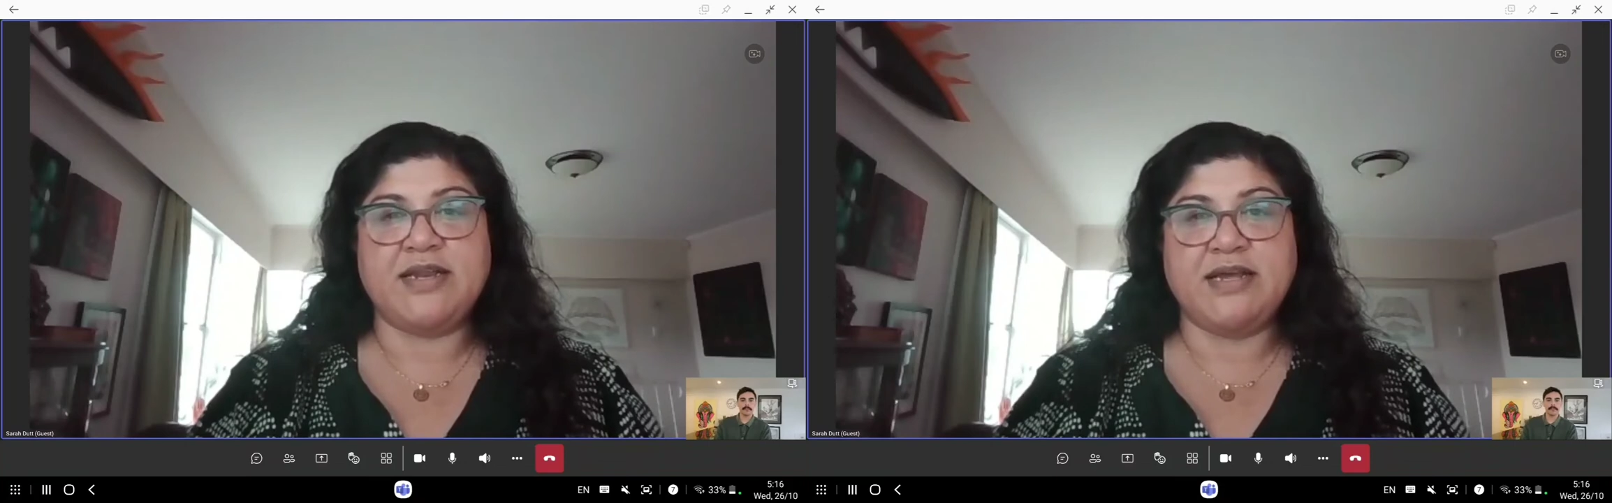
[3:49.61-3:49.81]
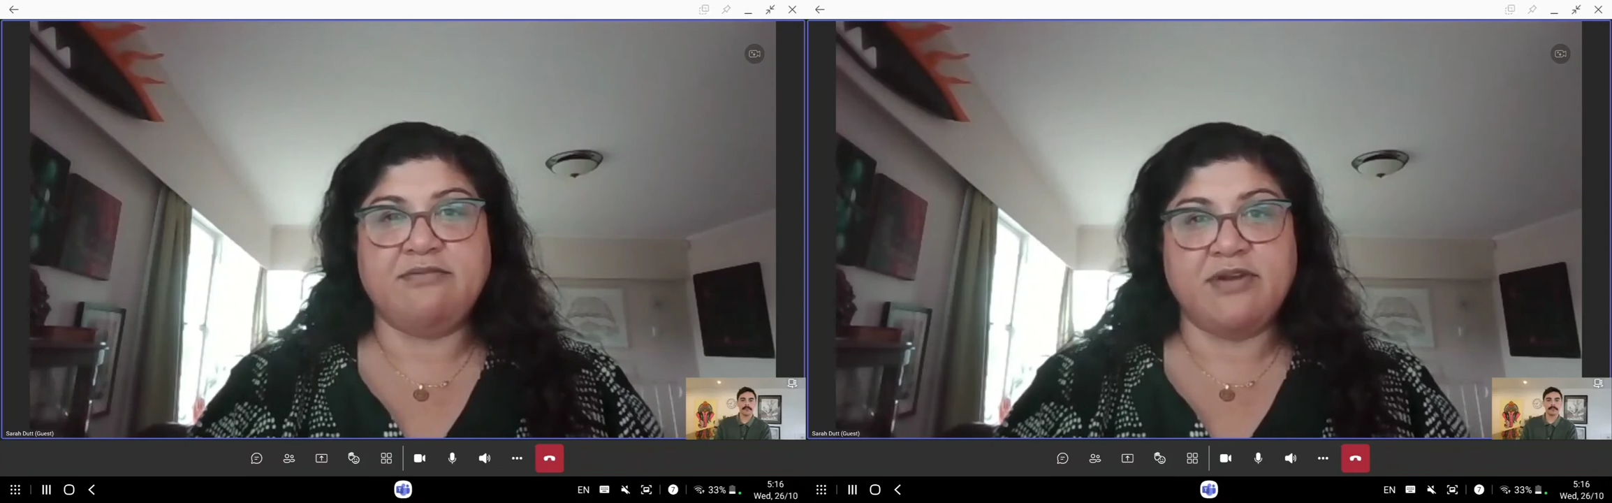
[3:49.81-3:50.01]

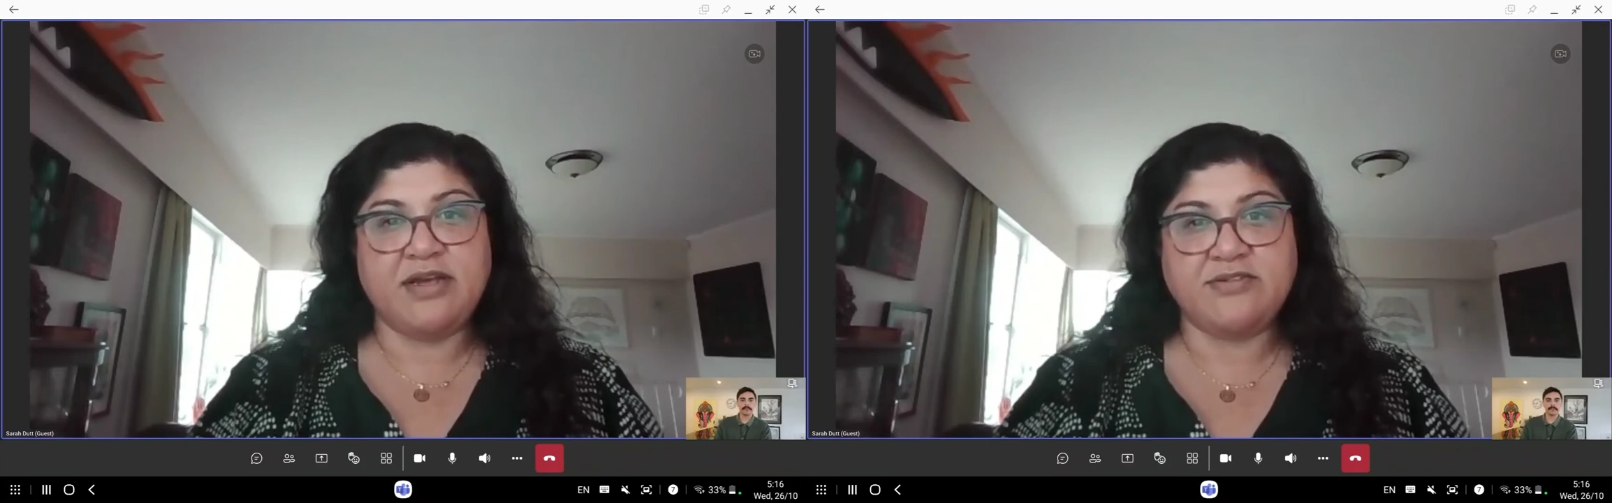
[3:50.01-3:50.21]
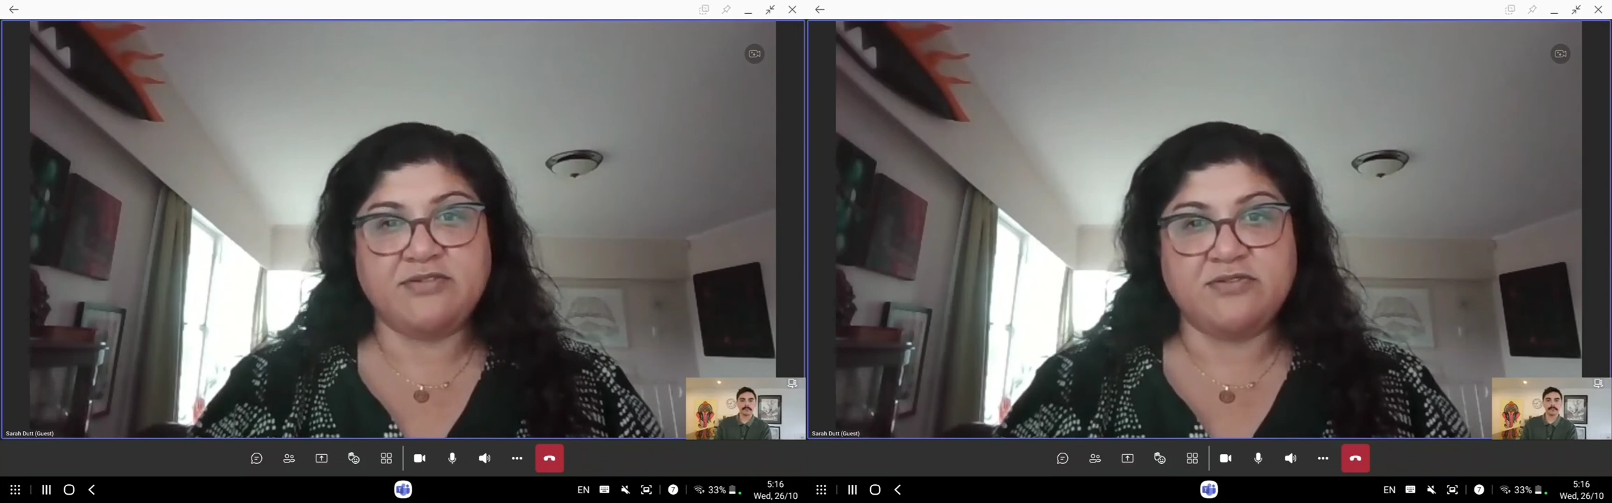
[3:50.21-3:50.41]
and late
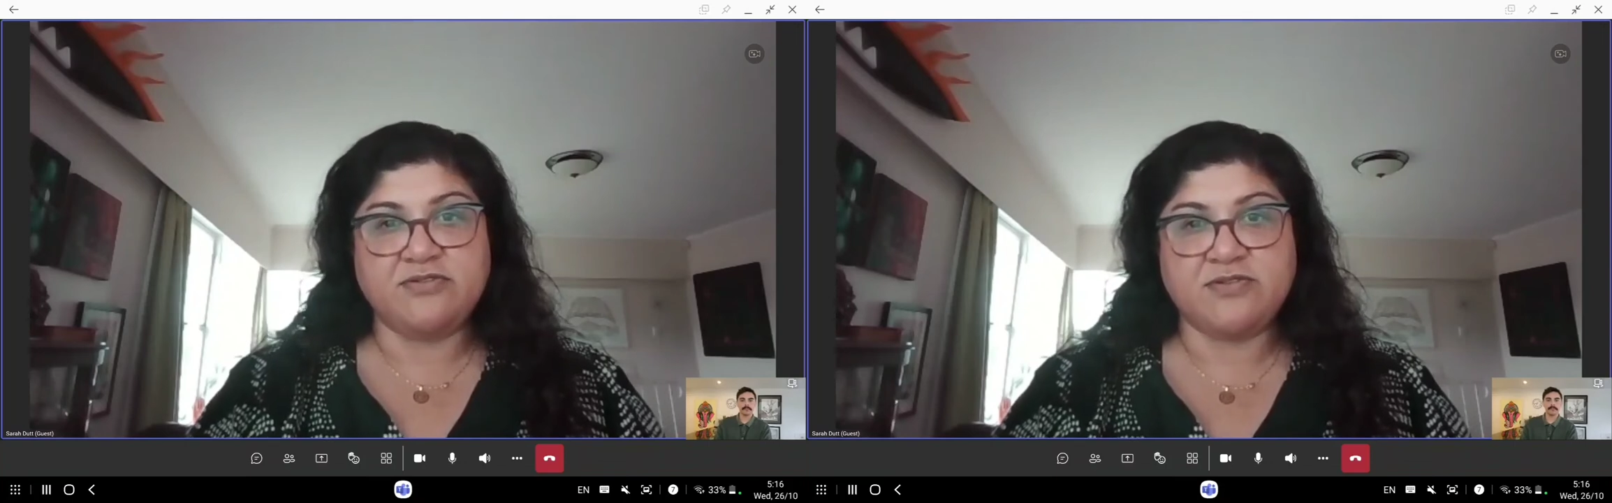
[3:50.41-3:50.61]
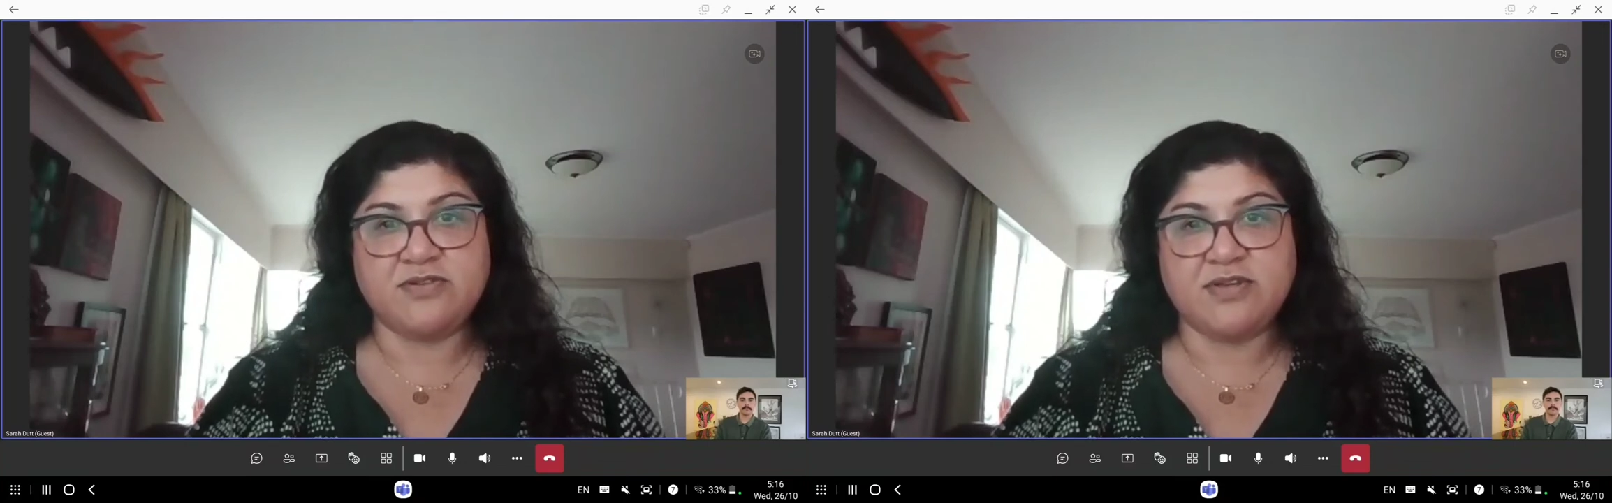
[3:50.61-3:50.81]

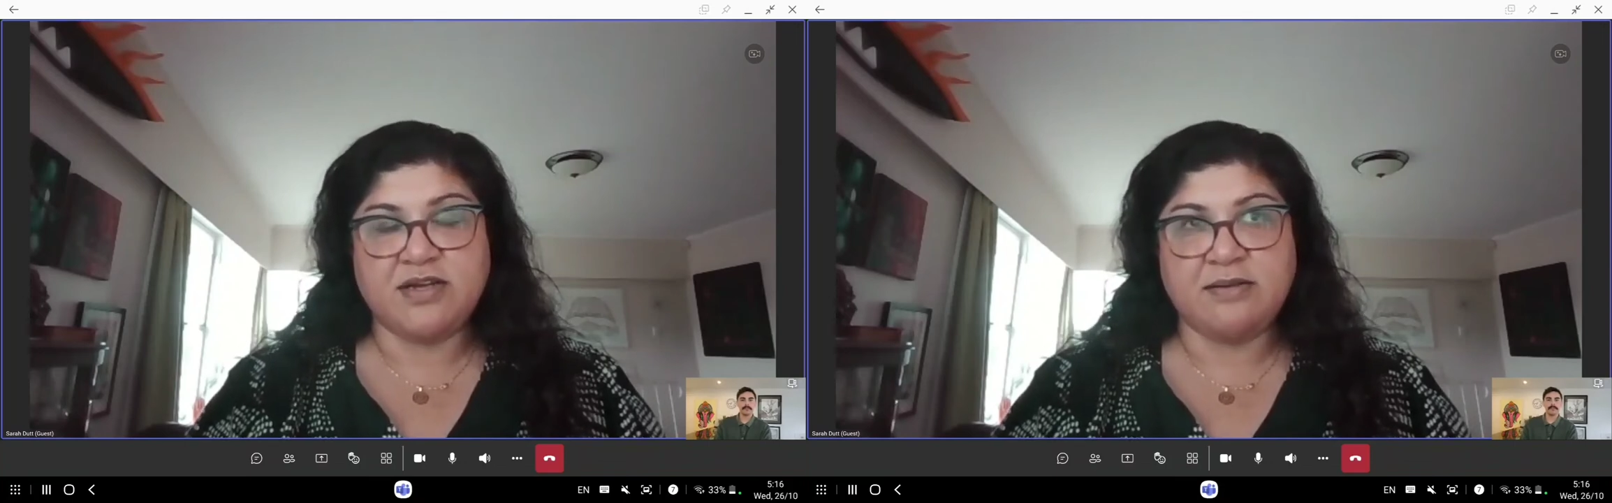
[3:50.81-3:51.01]
Renaissance